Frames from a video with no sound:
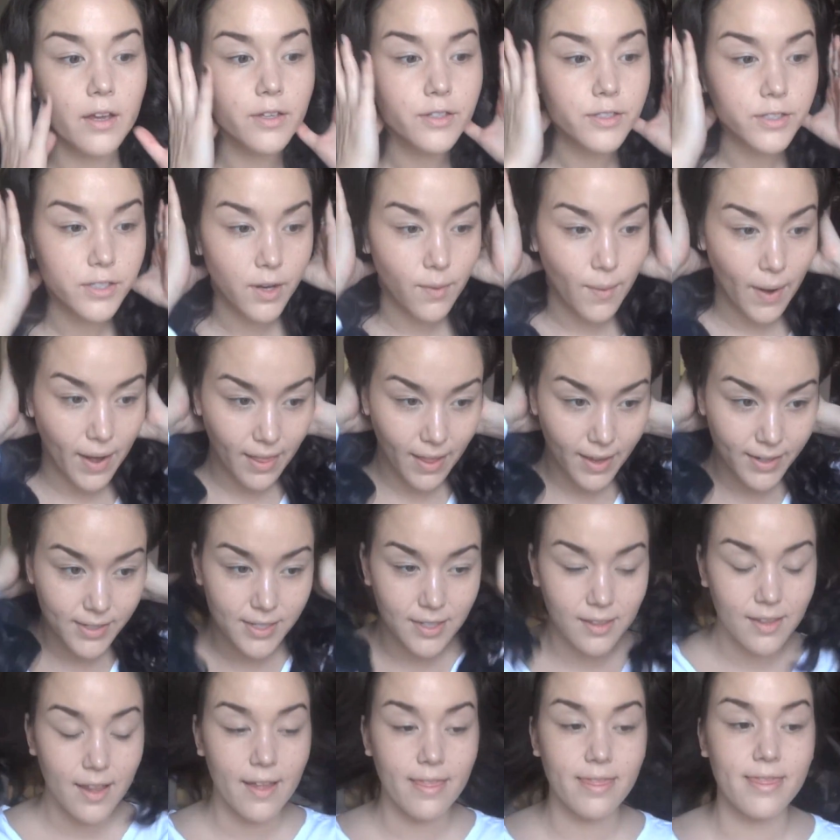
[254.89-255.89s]
So I like
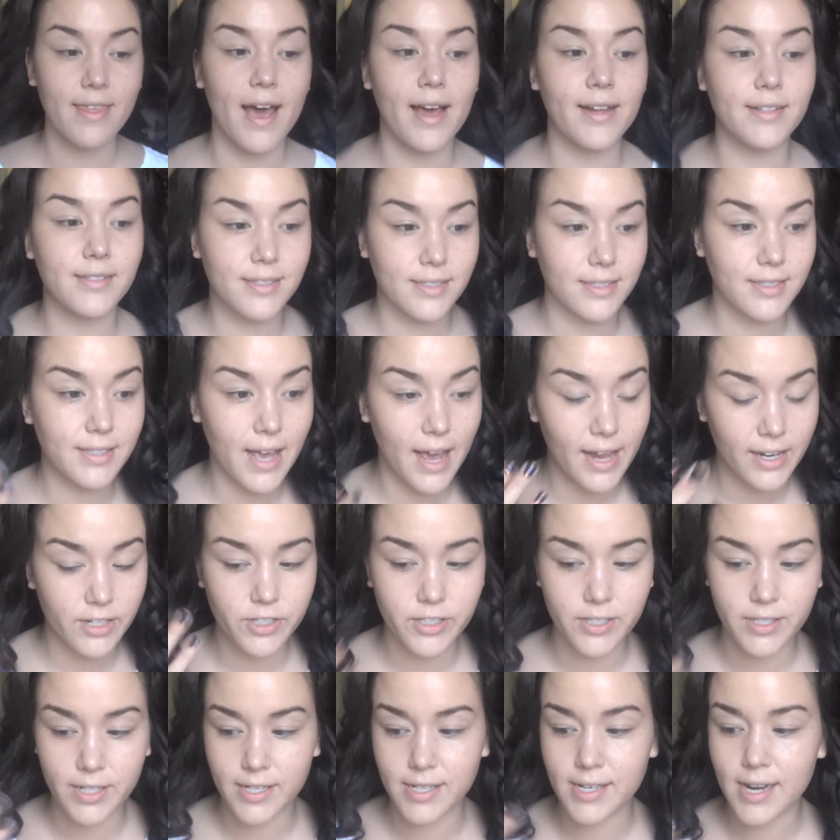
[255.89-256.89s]
to let that set
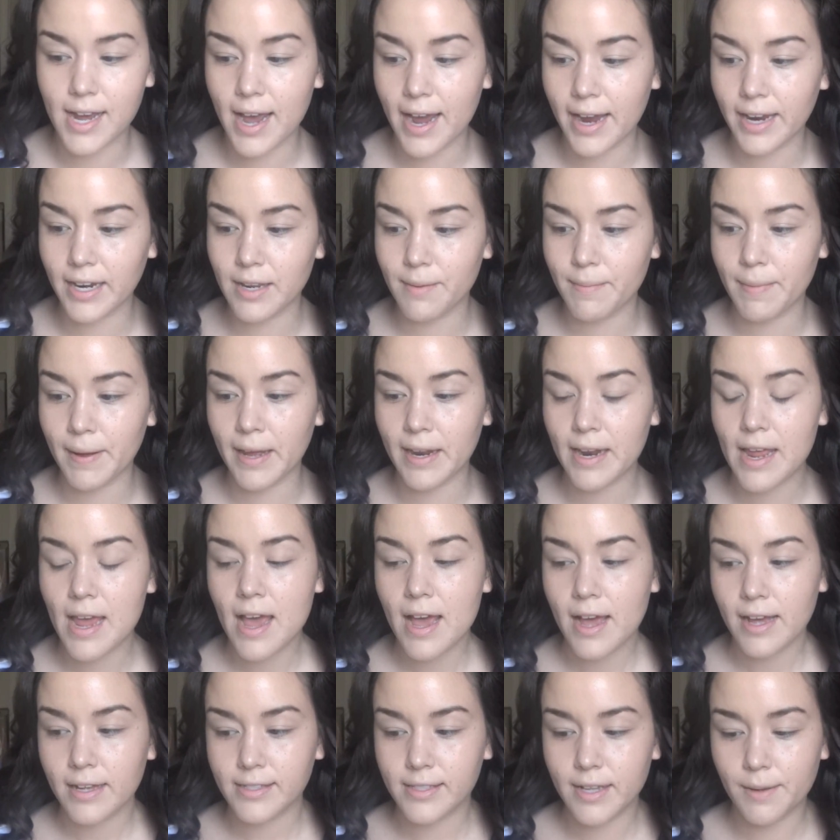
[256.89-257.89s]
just a tiny bit.
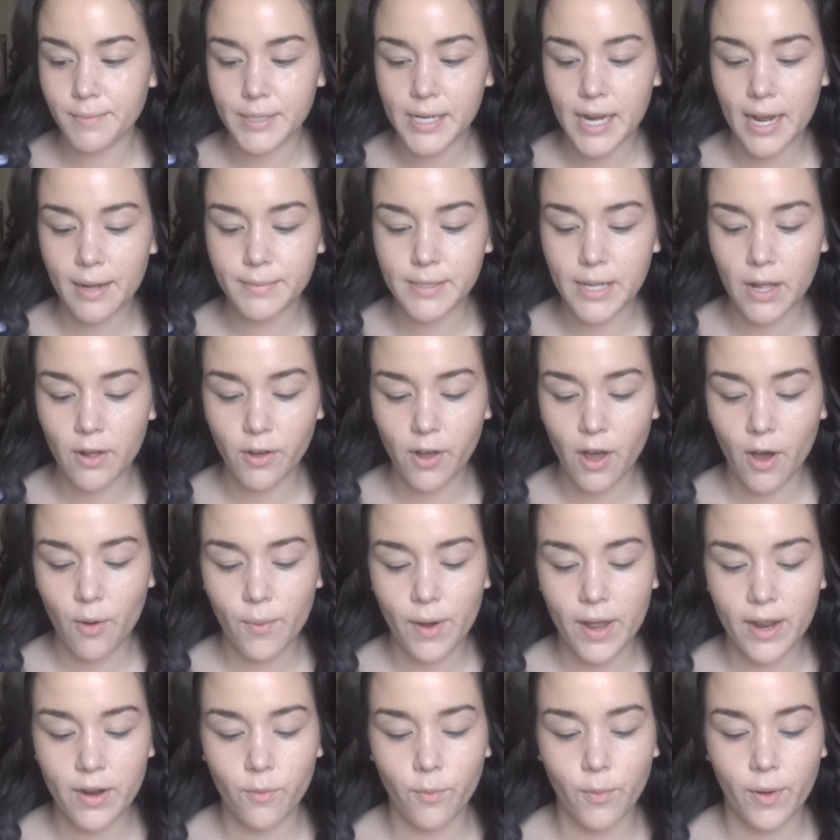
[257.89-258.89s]
Sometimes I'll
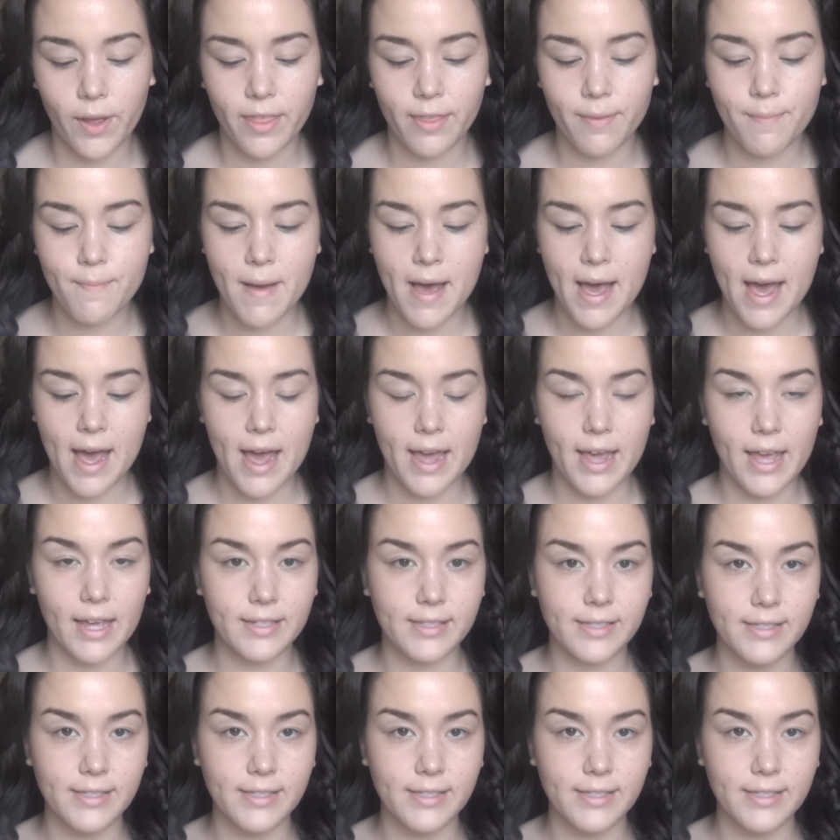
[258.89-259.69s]
go in with my